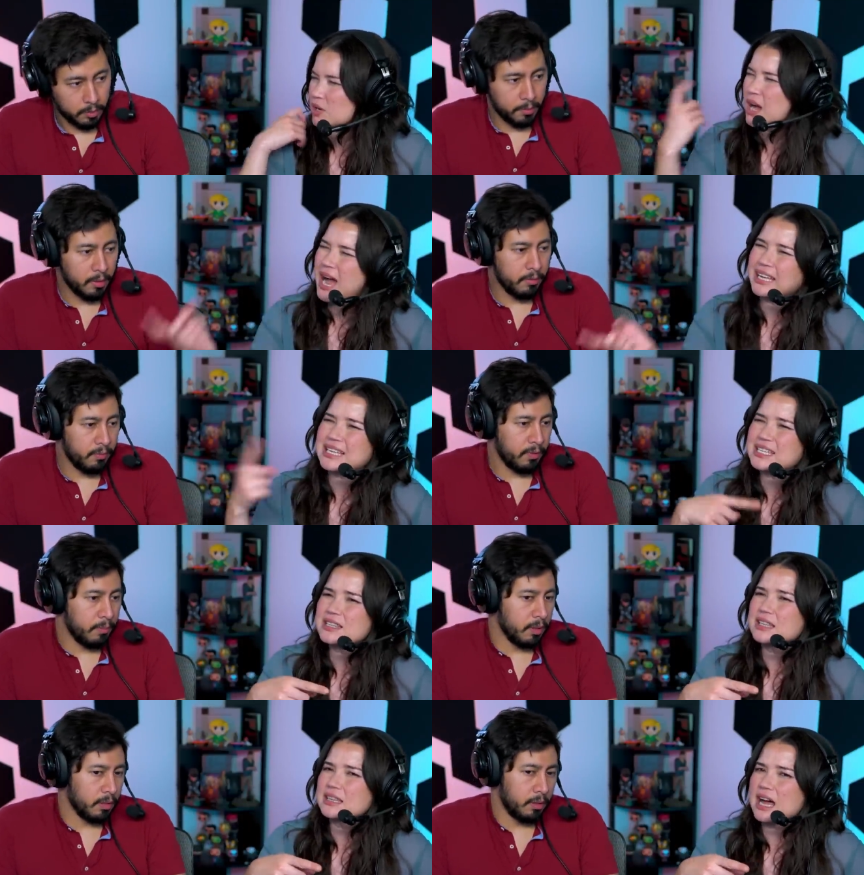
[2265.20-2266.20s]
Speaker 1: I, mean, I guess
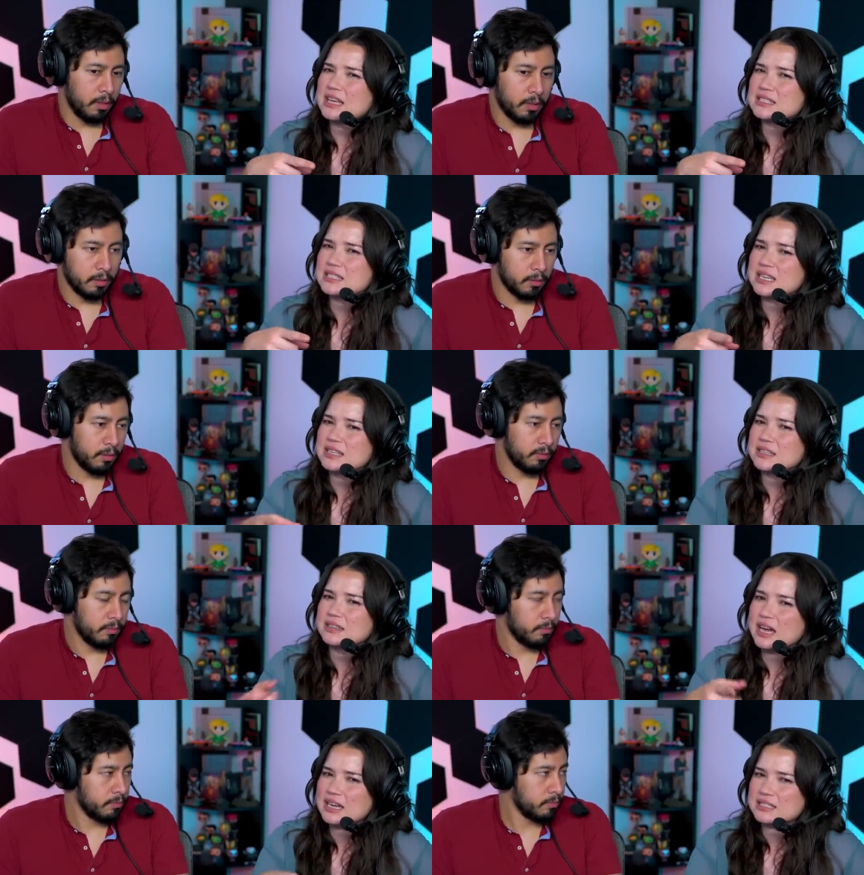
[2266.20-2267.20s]
female in the last uh, in the
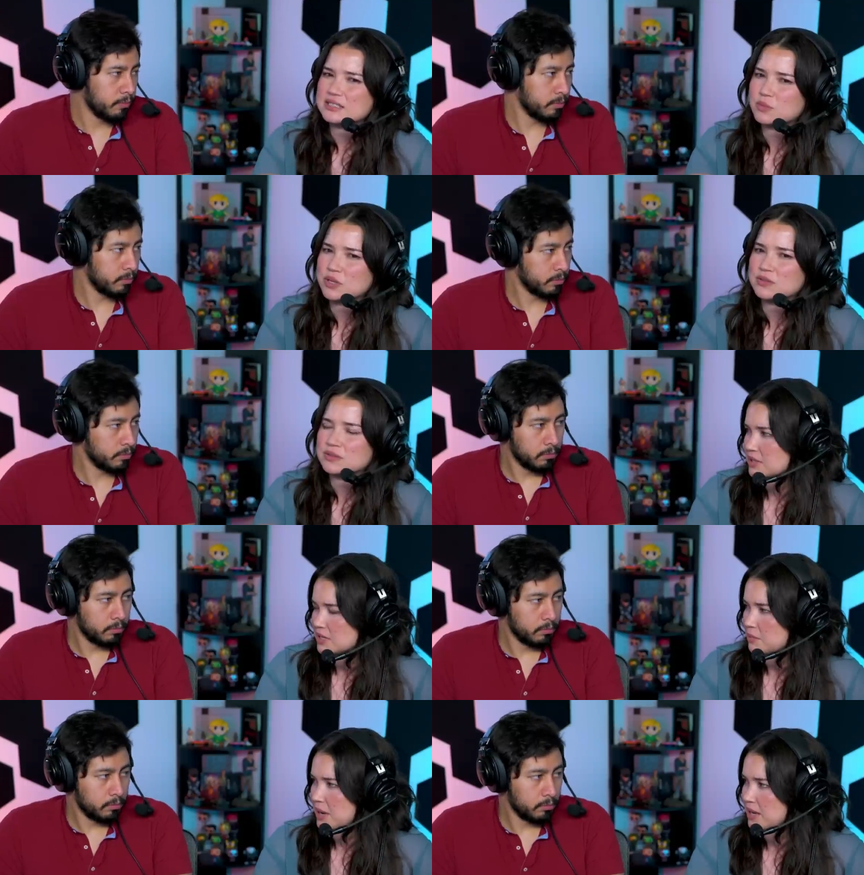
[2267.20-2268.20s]
last one, the
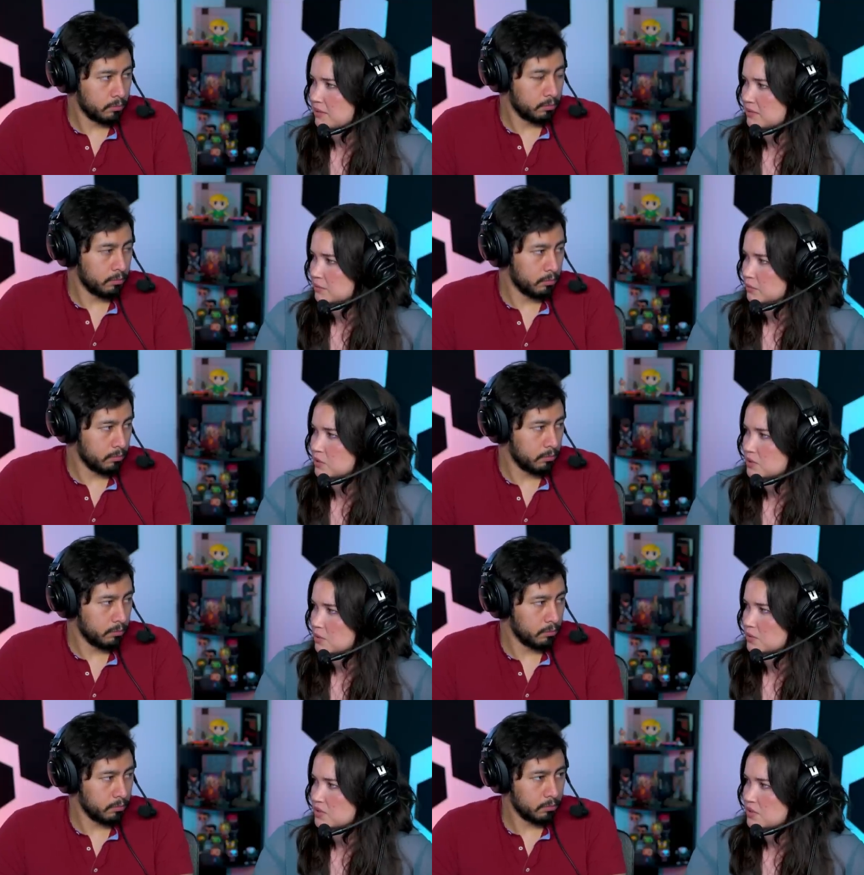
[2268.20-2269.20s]
young man was
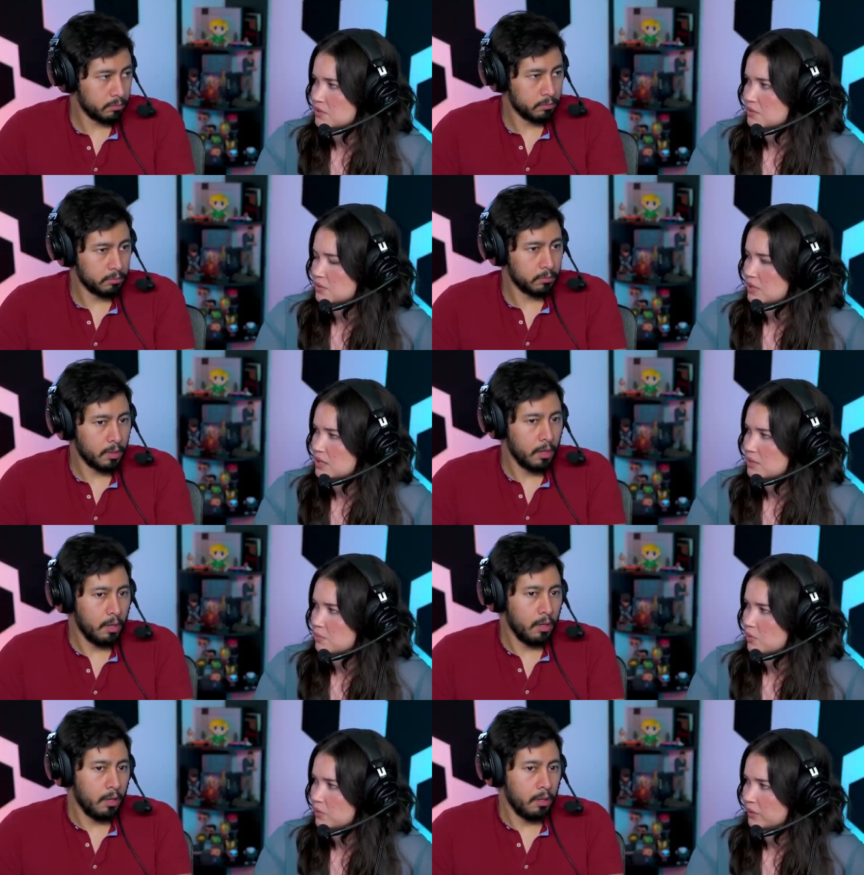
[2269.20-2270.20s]
also an
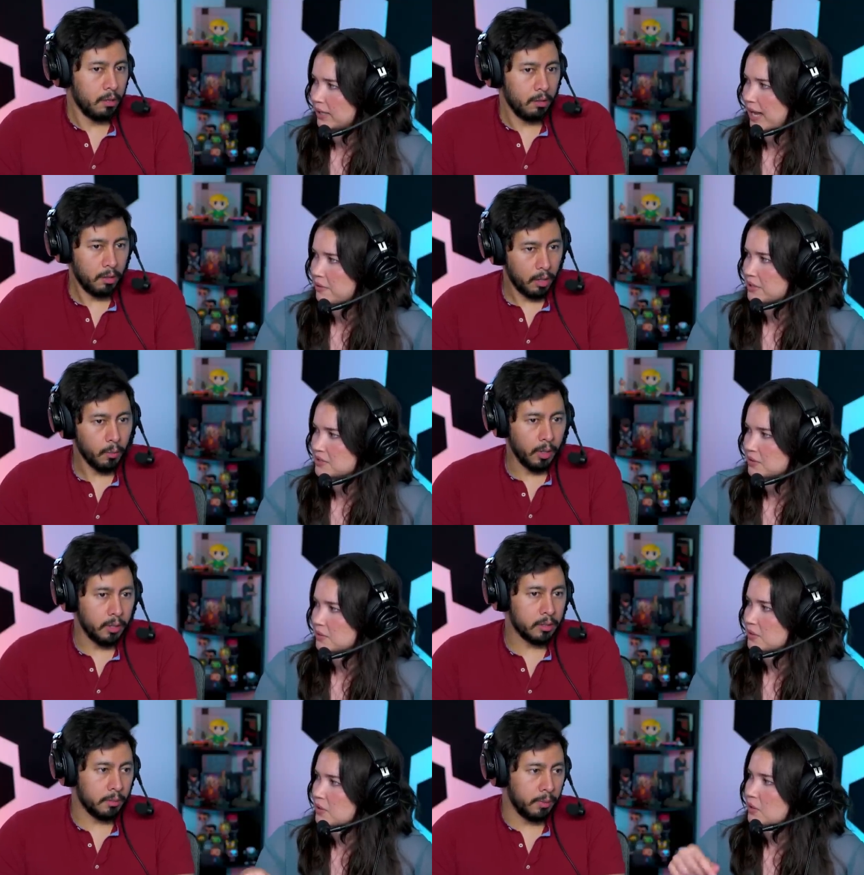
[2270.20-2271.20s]
important character. Yeah, he
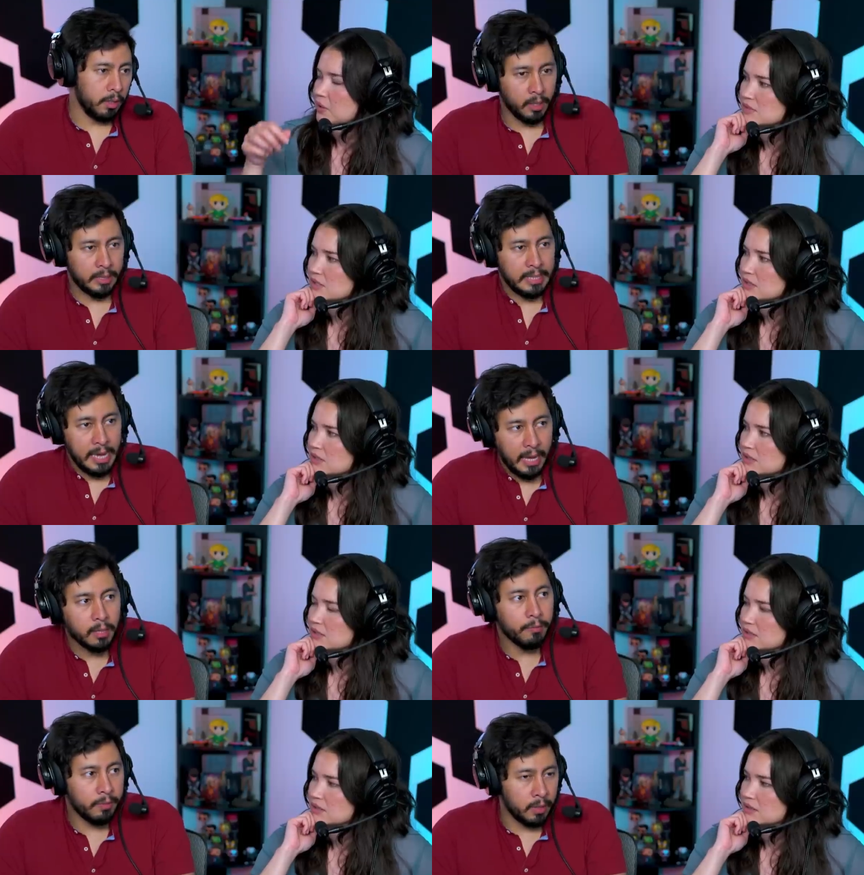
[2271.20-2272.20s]
Speaker 2: was. But at the
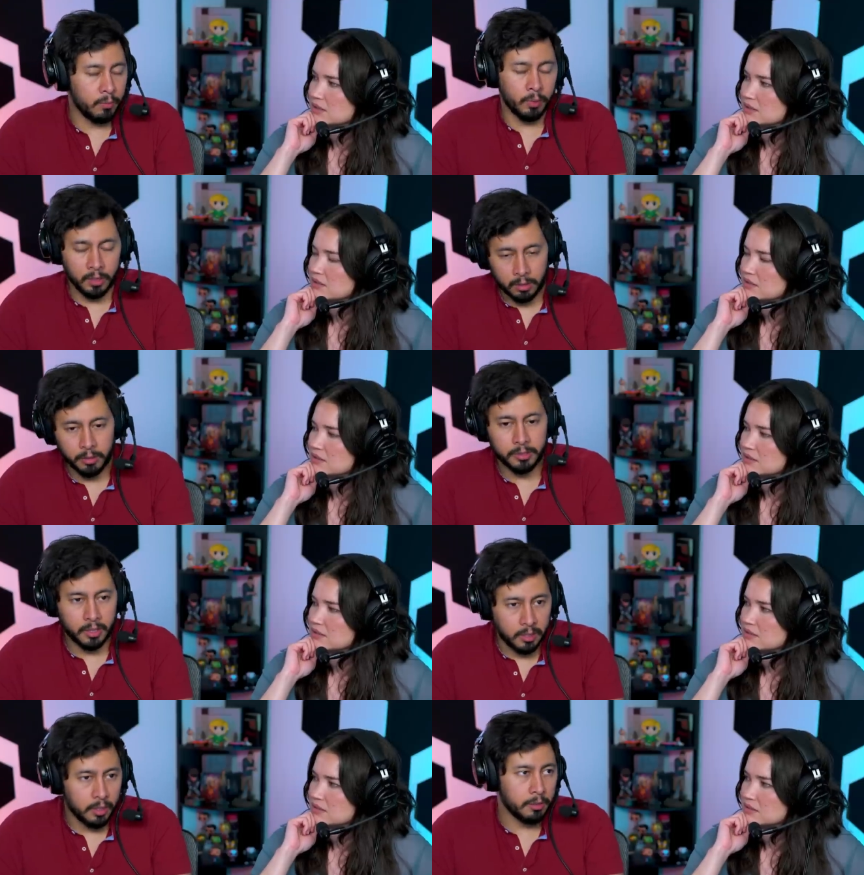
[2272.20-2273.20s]
end of it, when it's all
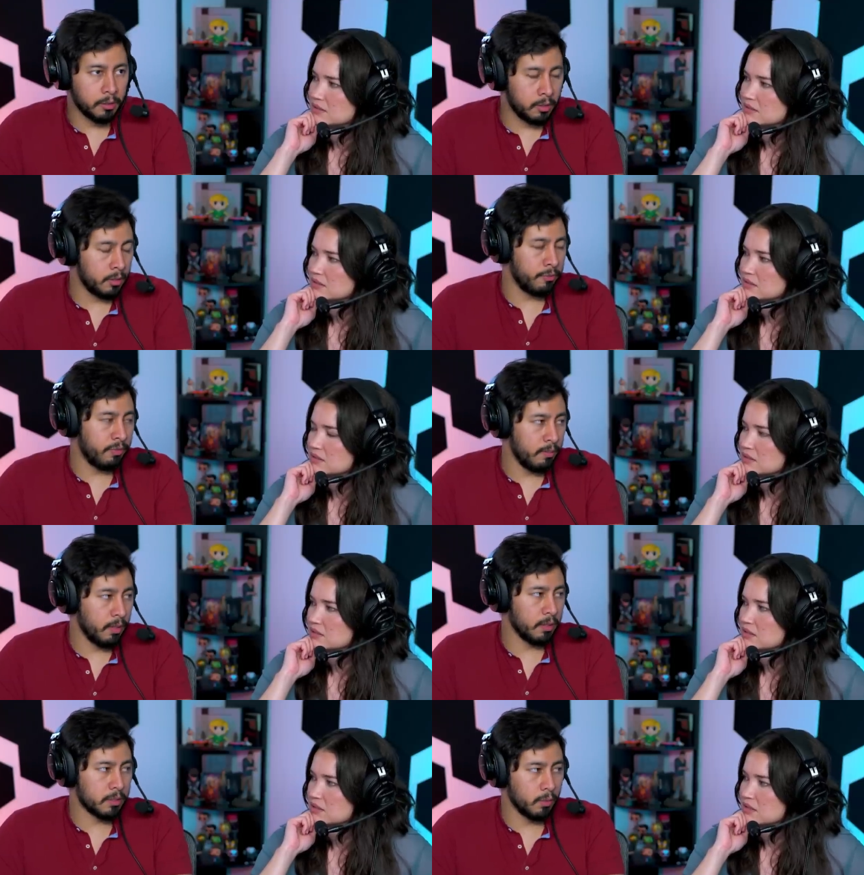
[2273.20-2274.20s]
said and done, the
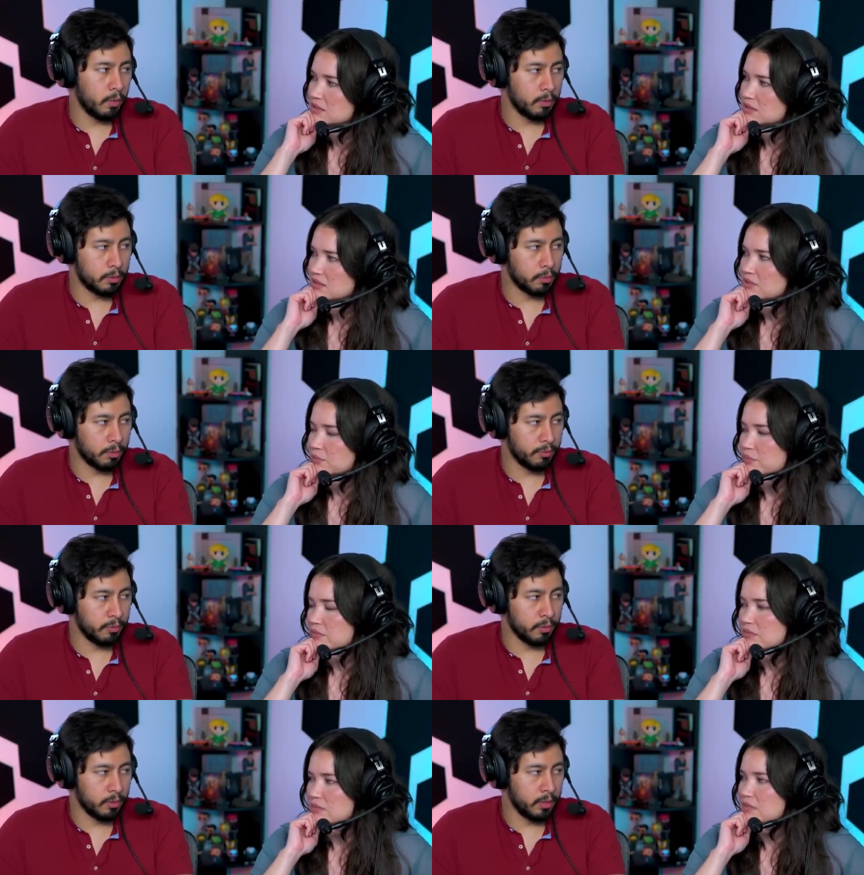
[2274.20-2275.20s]
female is the one who's sort
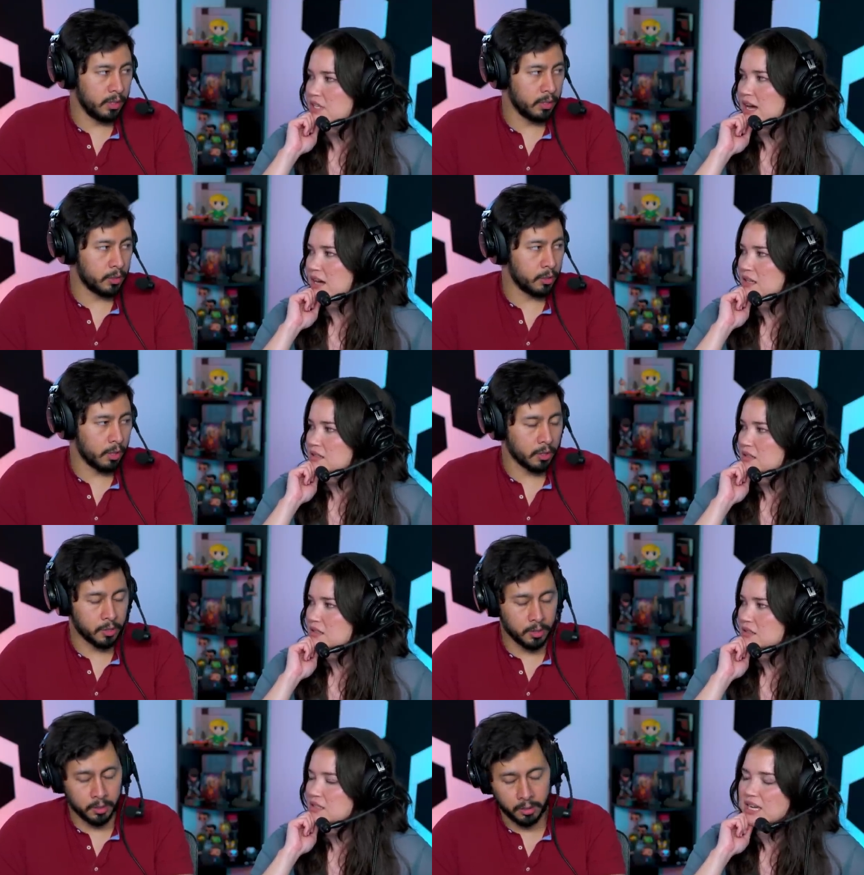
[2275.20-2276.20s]
of leading yeah. the charge.
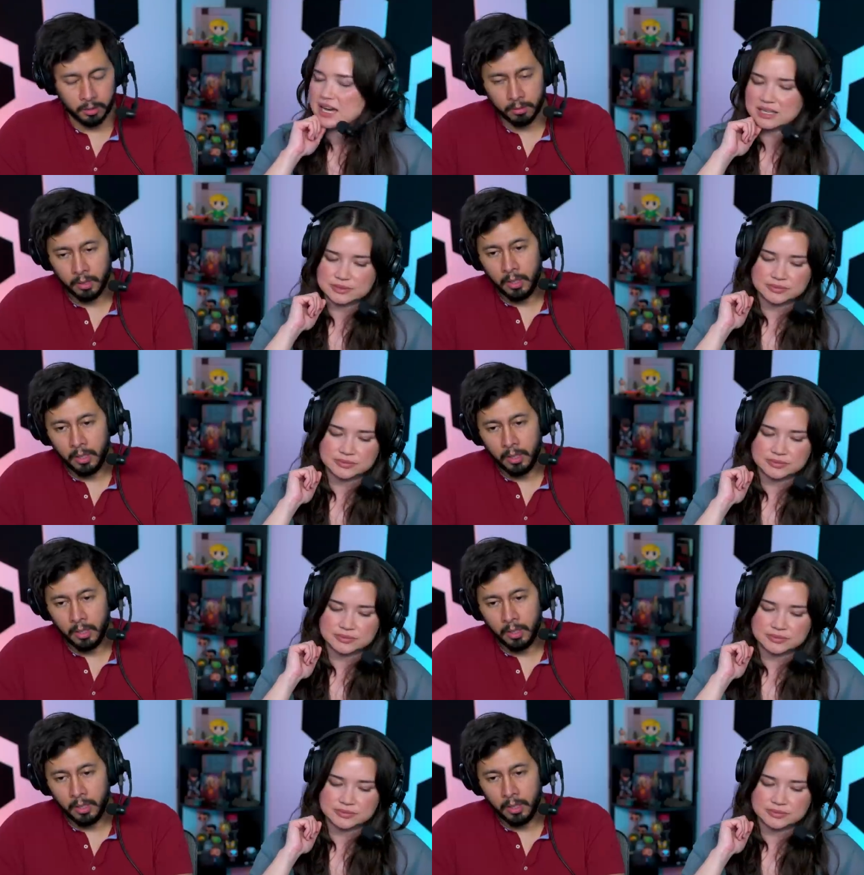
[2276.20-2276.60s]
Yeah.